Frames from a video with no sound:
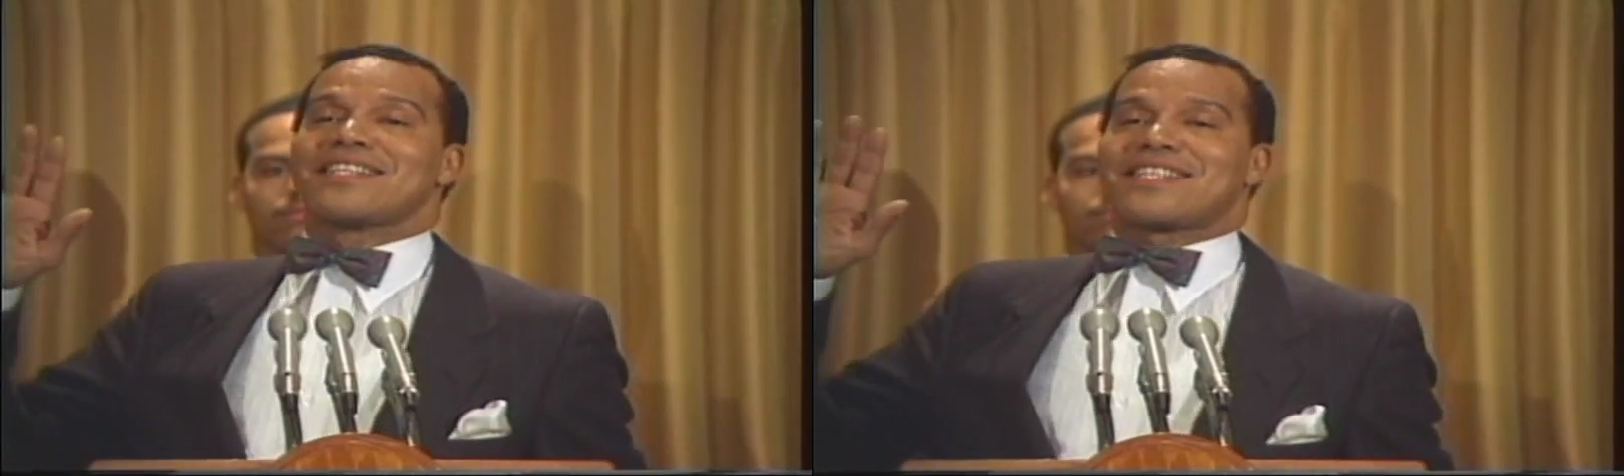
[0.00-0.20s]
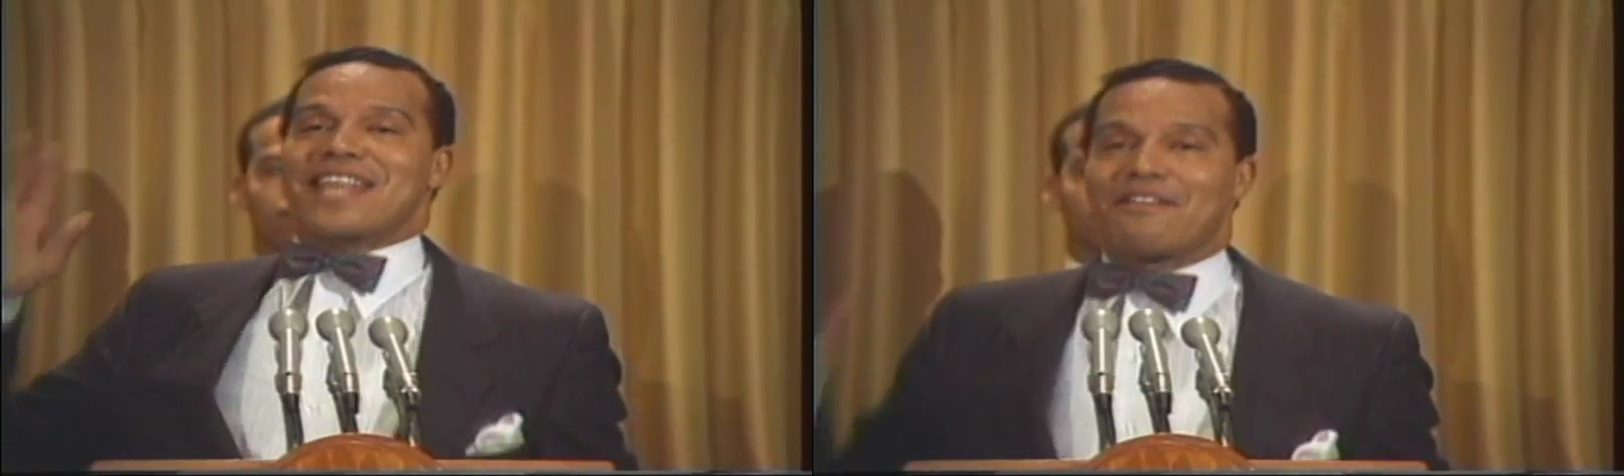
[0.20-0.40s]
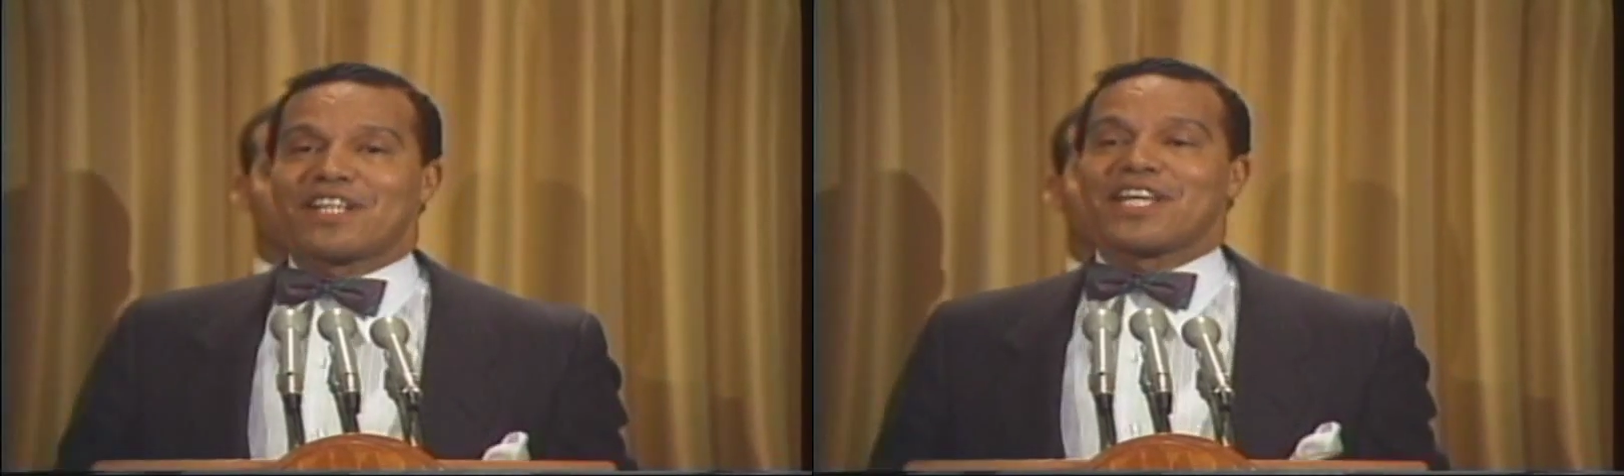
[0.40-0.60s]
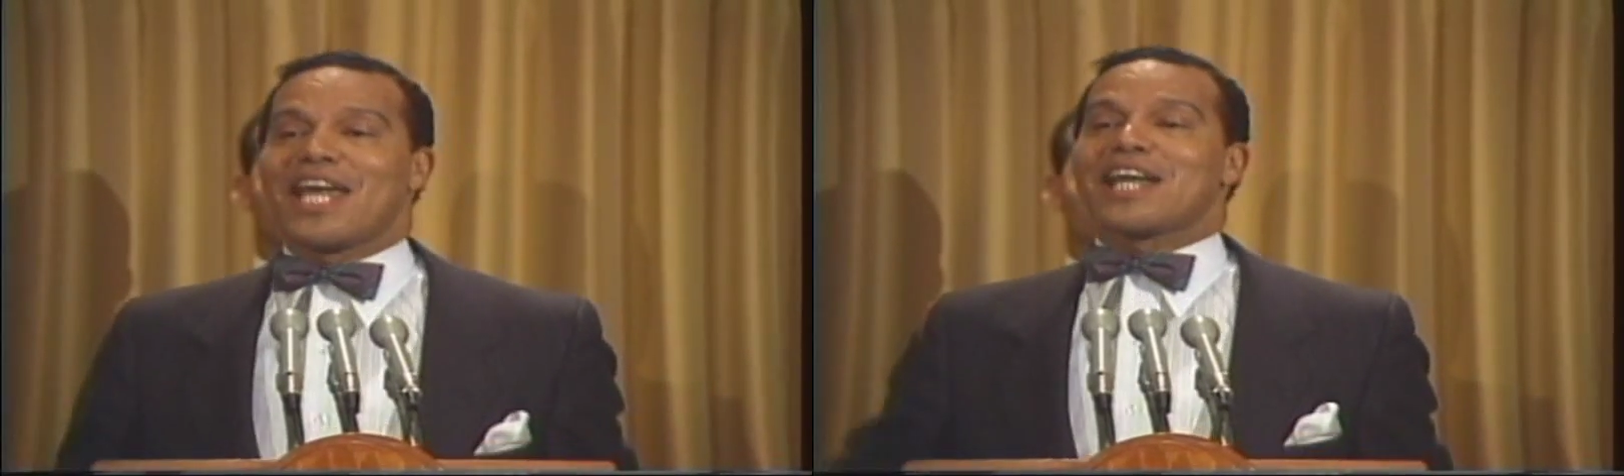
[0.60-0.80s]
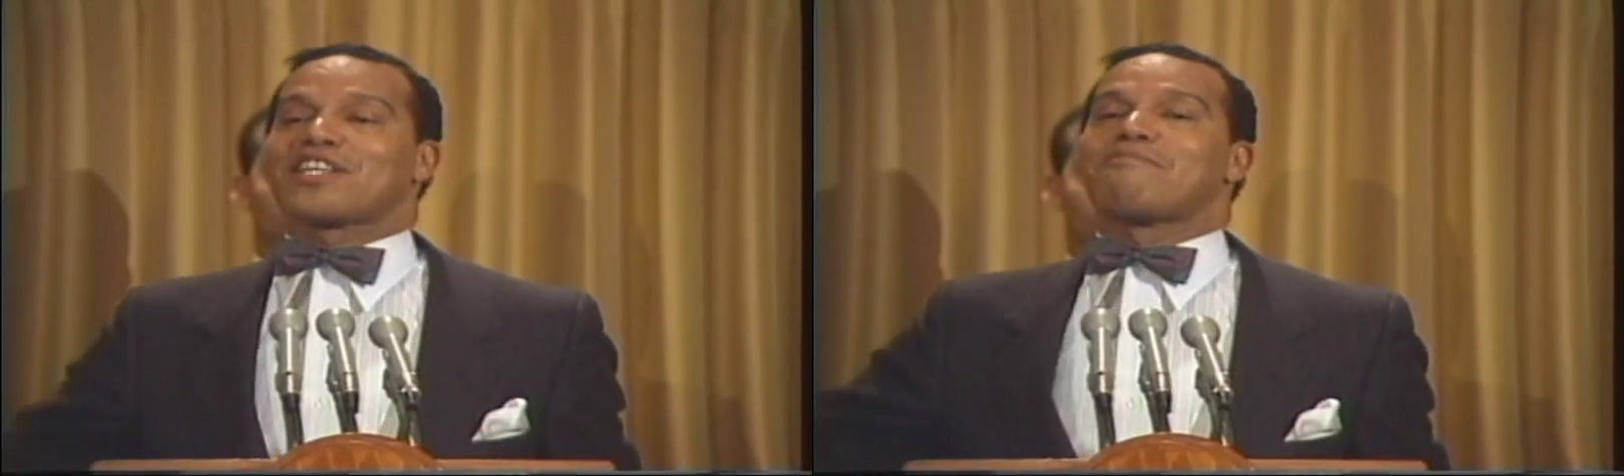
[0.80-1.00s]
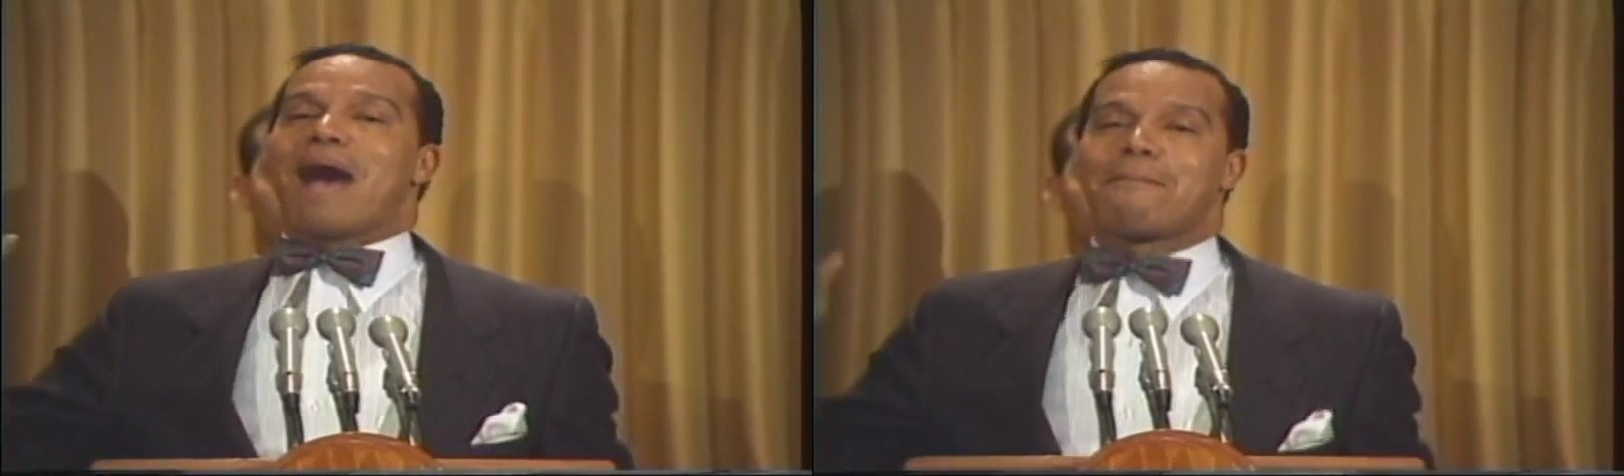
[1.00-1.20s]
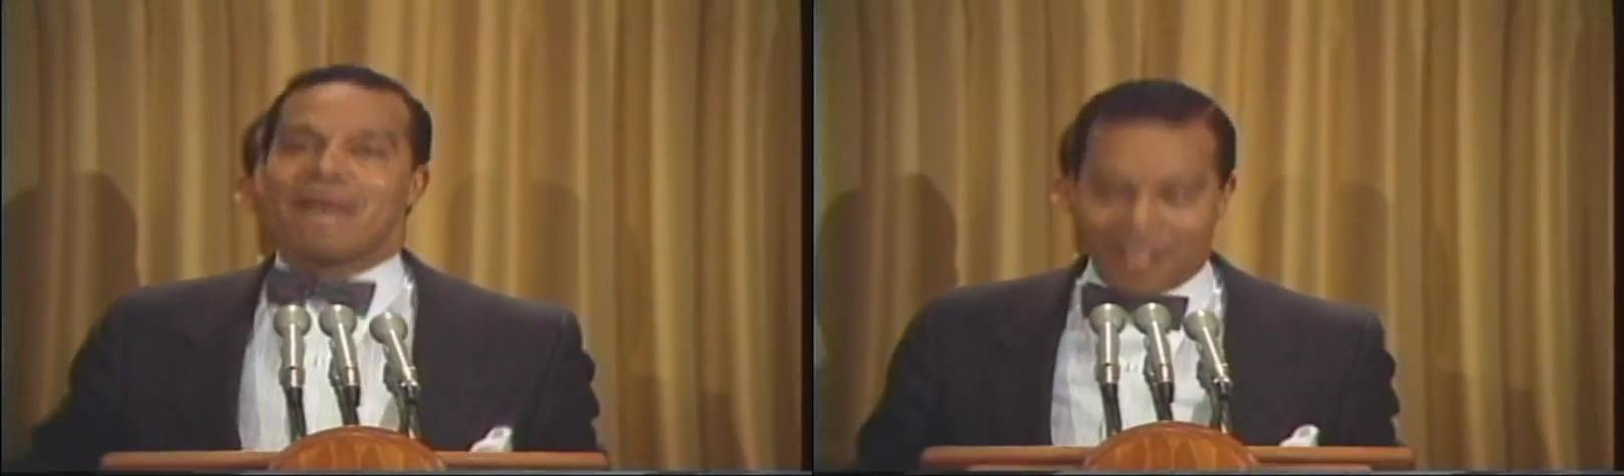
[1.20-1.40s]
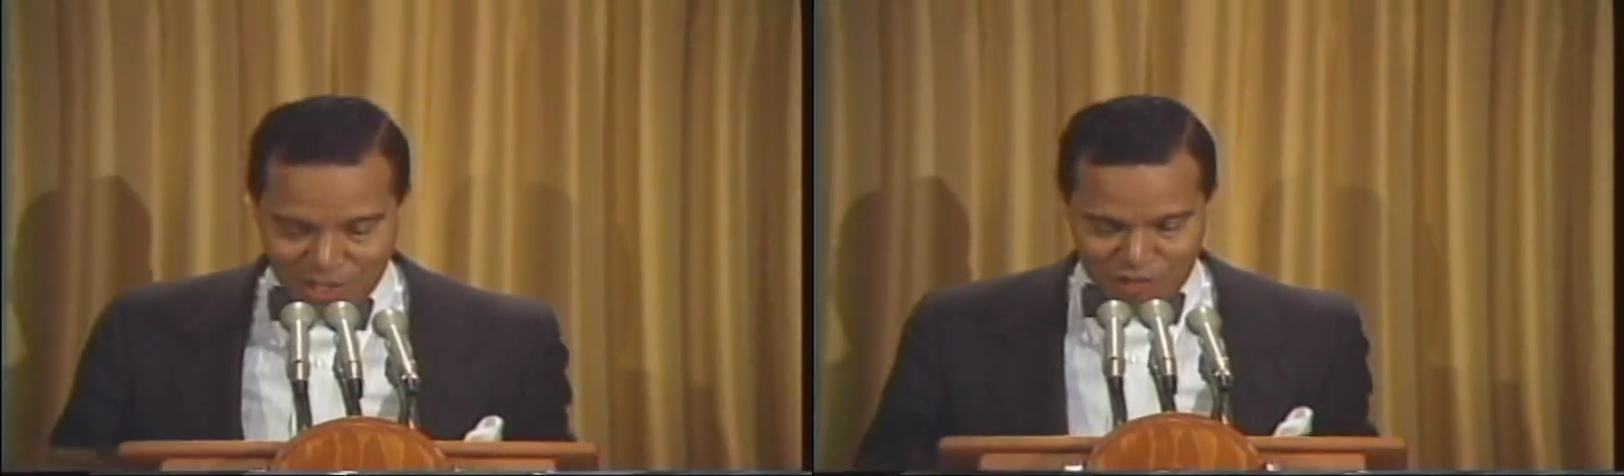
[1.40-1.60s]
seven years of my
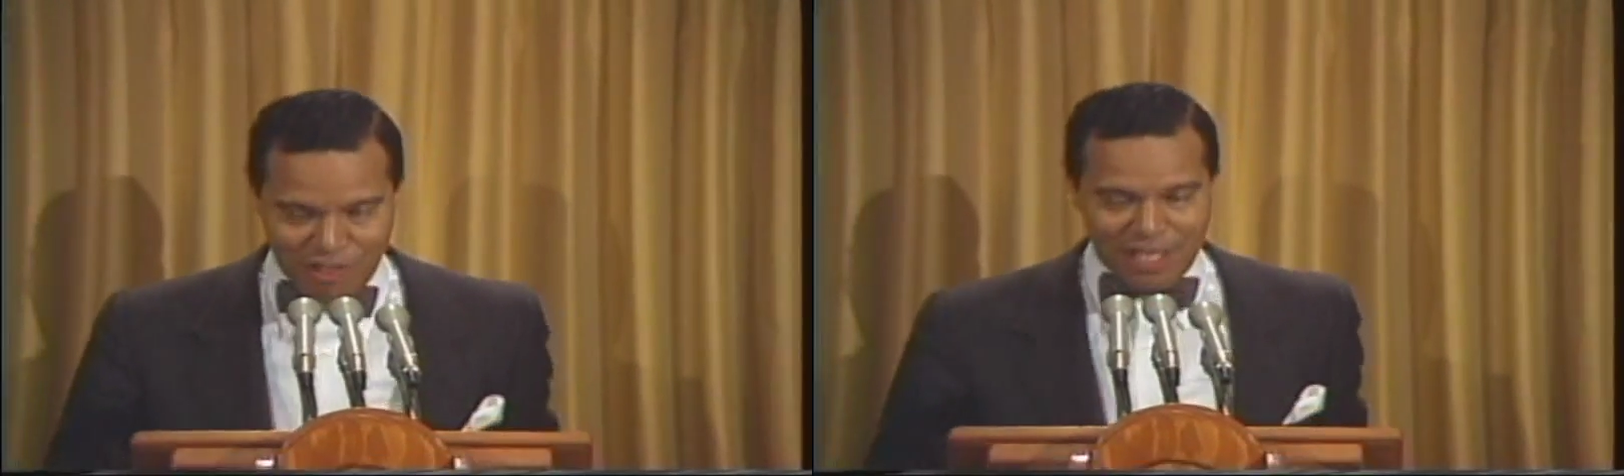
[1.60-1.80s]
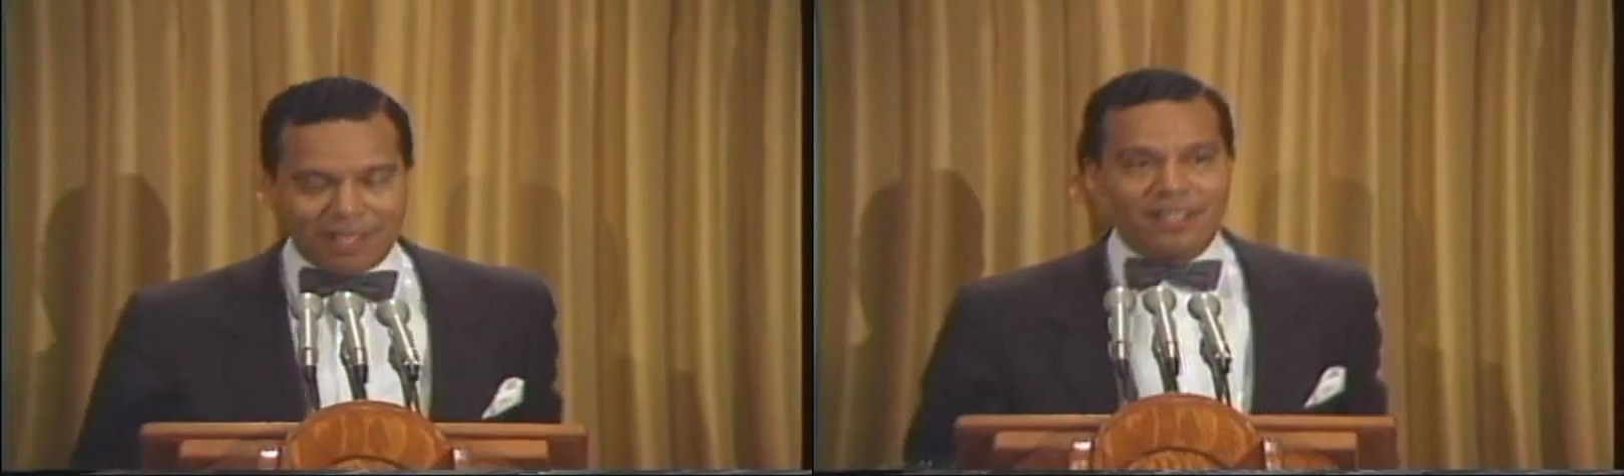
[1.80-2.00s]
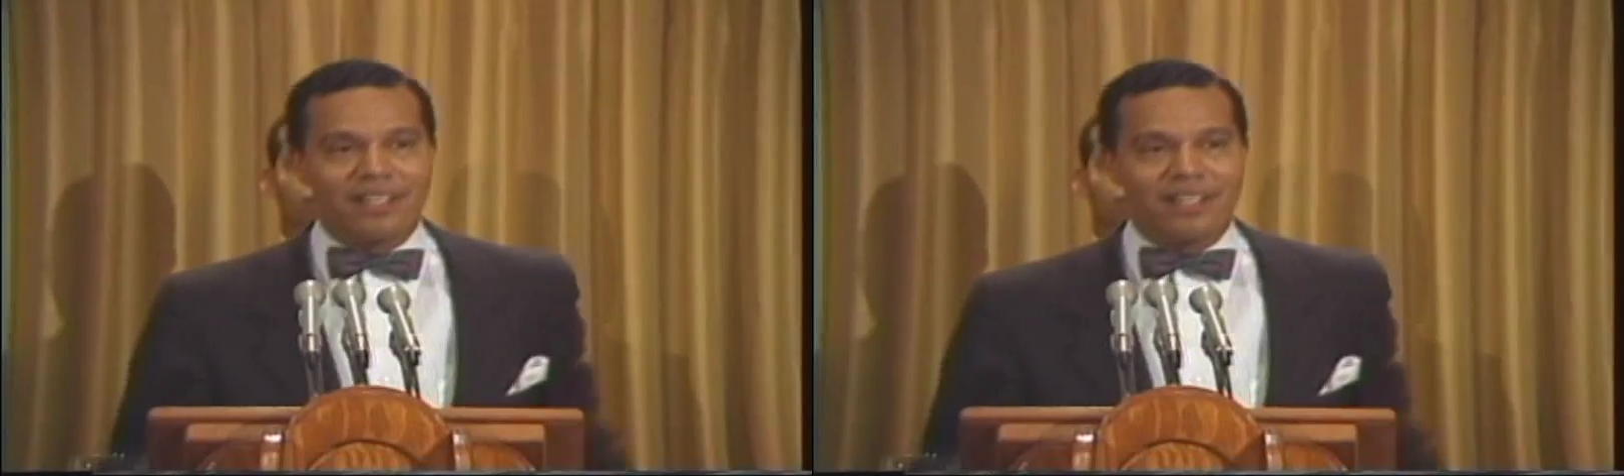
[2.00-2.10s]
ministry